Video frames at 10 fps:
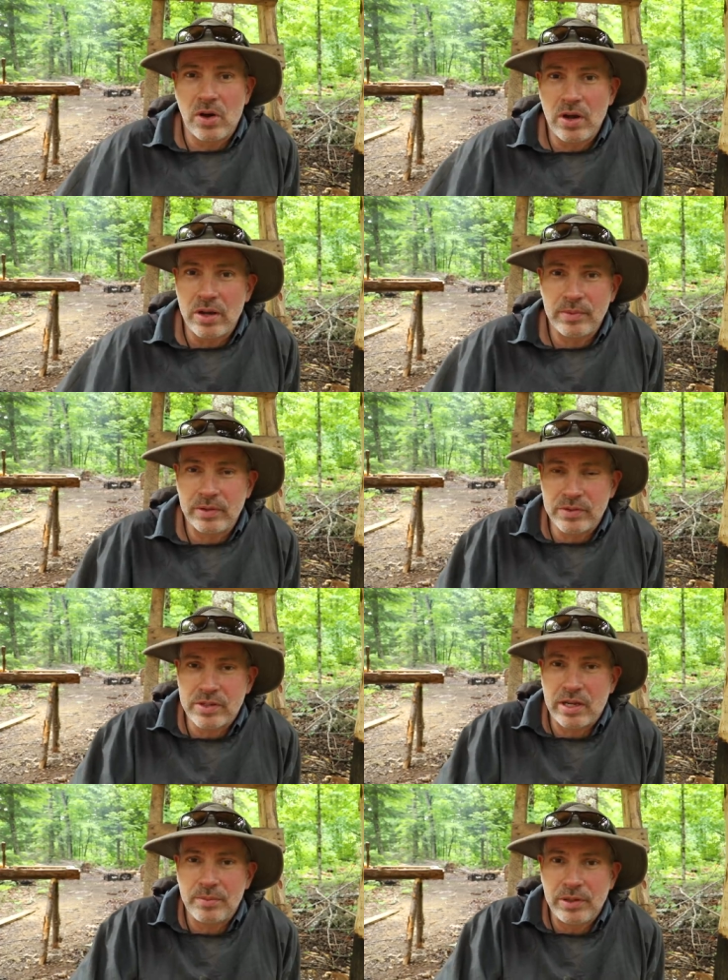time it was
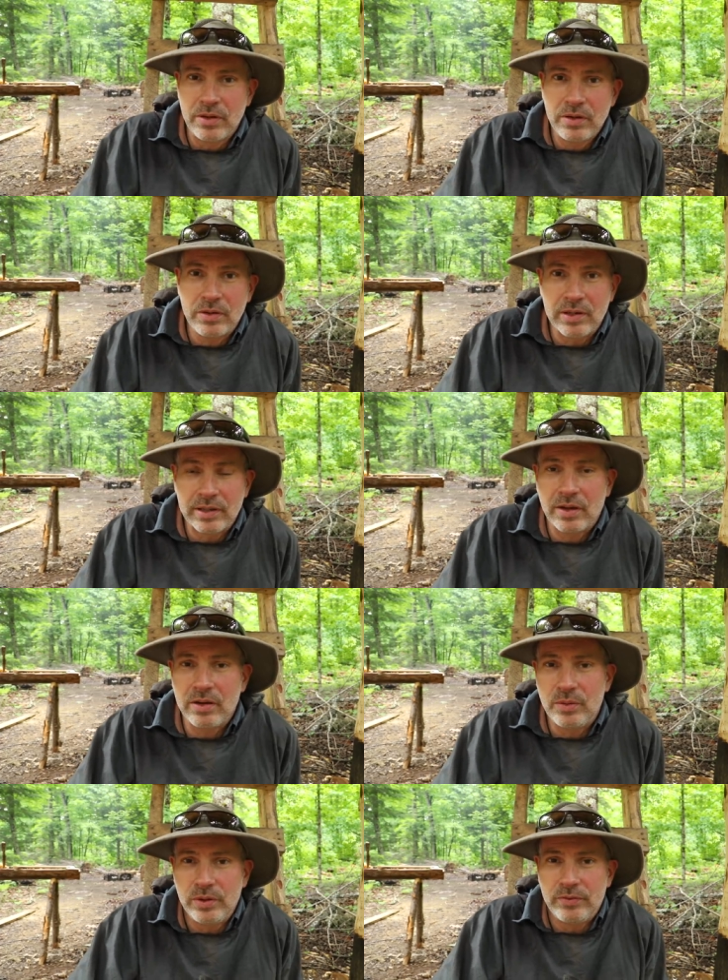taking me longer than I
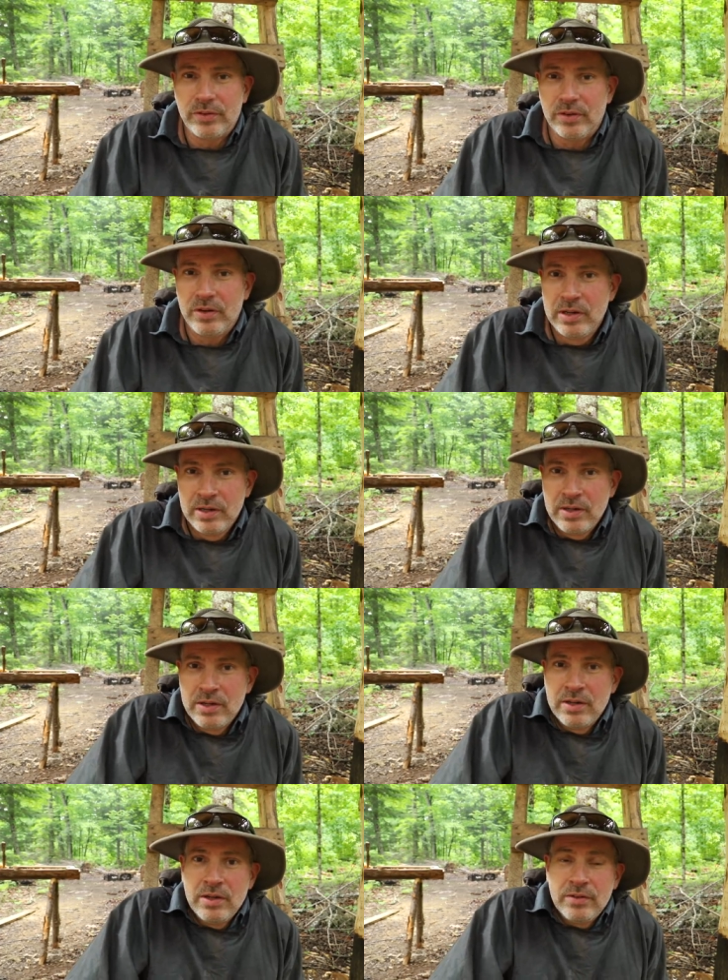thought it would for
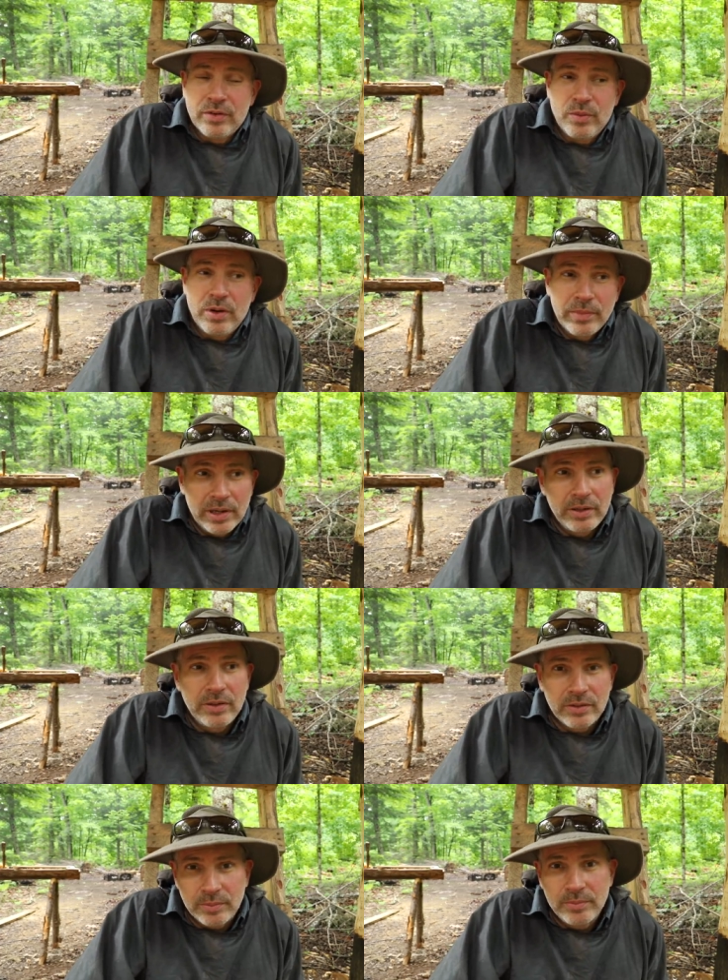for one man
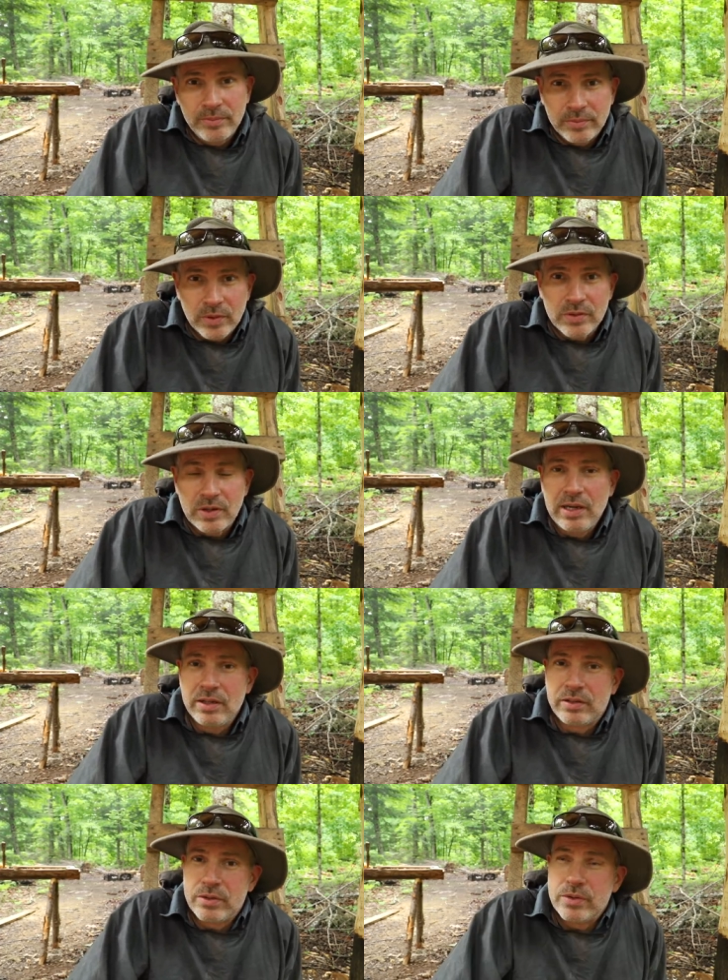using mostly
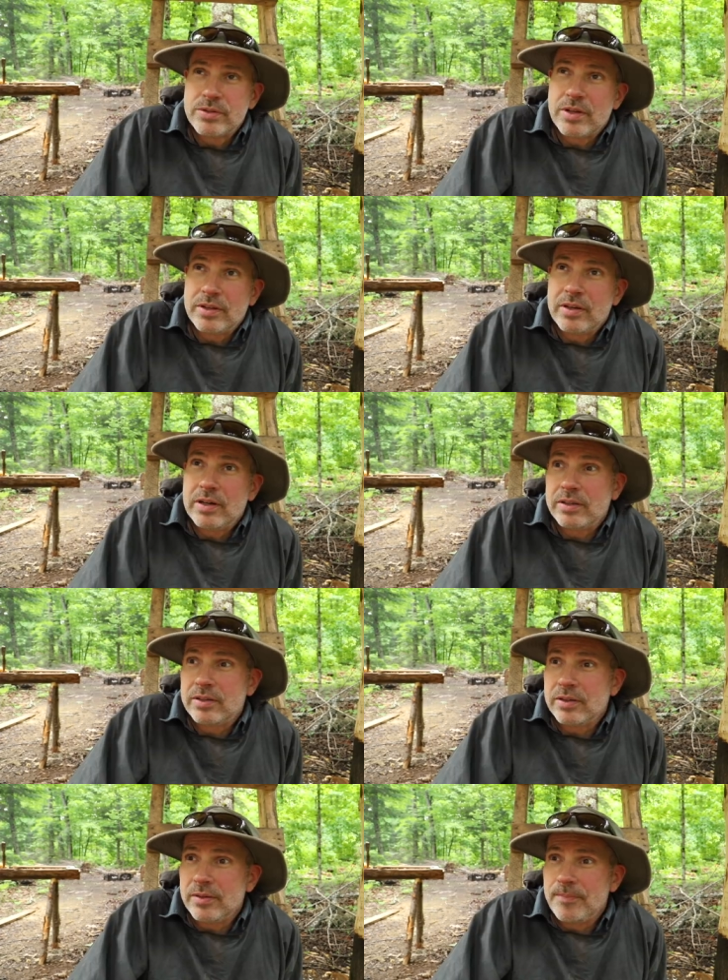hand tools I
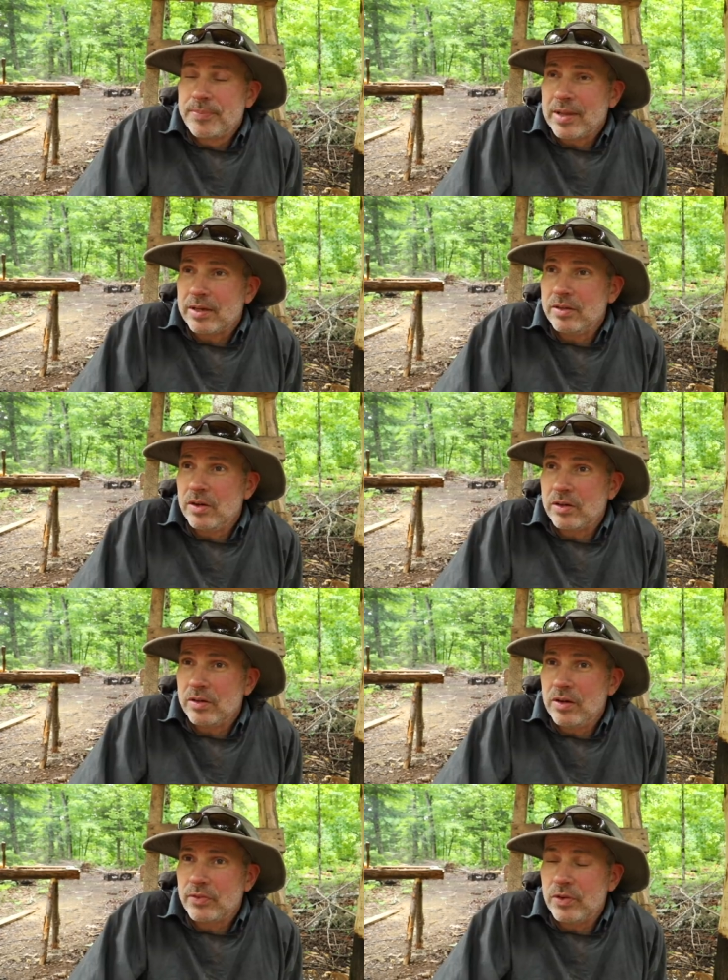thought um, I could knock
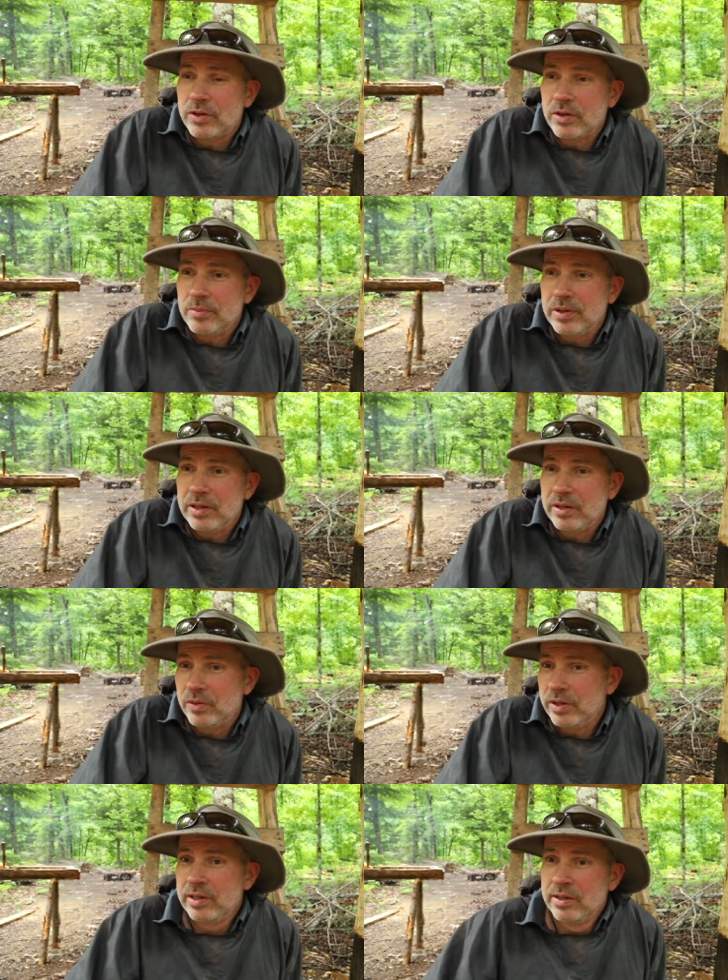it off quicker but
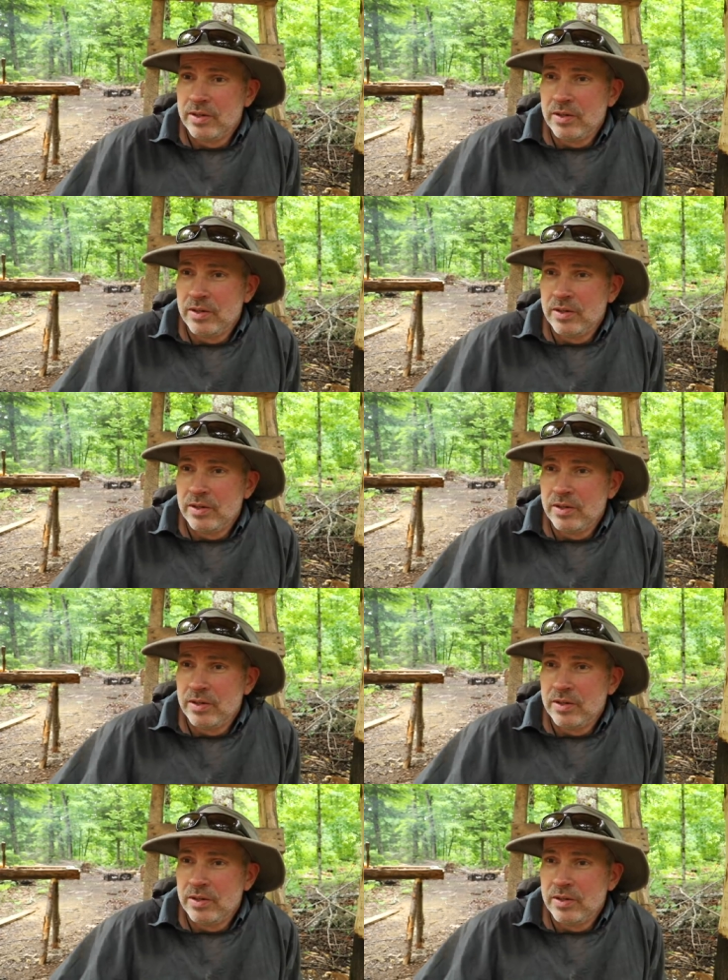anyway